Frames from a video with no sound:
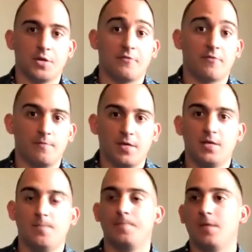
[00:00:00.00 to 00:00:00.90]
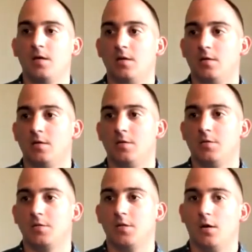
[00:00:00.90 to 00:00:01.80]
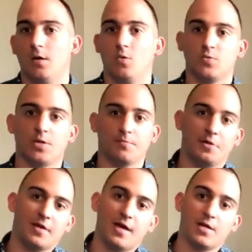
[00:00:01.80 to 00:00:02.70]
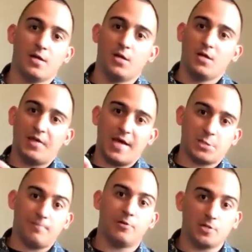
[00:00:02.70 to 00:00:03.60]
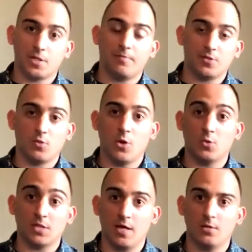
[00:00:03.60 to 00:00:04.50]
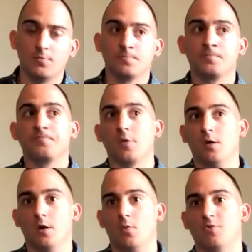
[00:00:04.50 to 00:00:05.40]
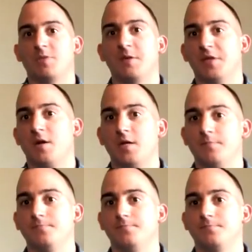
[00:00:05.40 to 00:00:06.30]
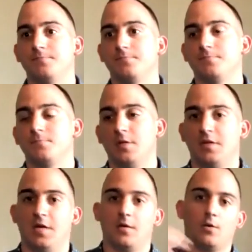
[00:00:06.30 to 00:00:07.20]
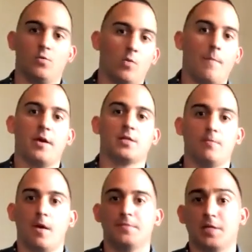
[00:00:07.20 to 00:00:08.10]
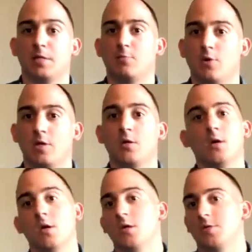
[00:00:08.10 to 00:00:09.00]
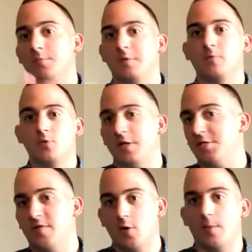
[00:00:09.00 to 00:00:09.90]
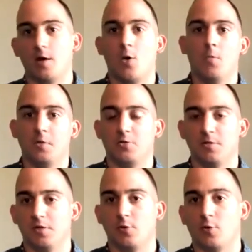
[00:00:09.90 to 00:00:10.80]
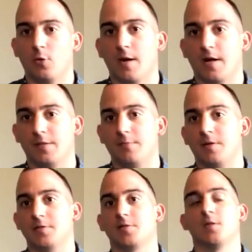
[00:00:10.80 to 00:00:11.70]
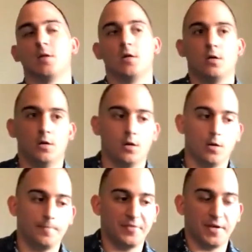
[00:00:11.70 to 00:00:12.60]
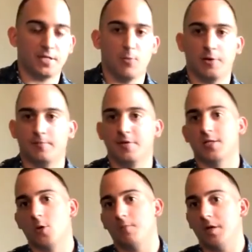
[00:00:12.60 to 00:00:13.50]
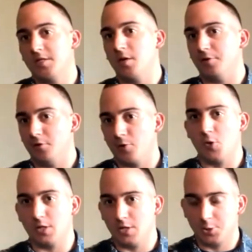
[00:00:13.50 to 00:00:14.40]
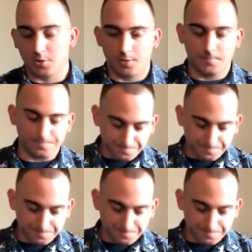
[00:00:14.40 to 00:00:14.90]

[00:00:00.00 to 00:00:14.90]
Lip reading: done for me is once we completed that, they actually put us up into a hotel where we spent the night, and then we went back to MEPS the next morning. Some people, they just have you go back home and you meet the recruiter back at the base the next morning, but that's all based on your recruiting district.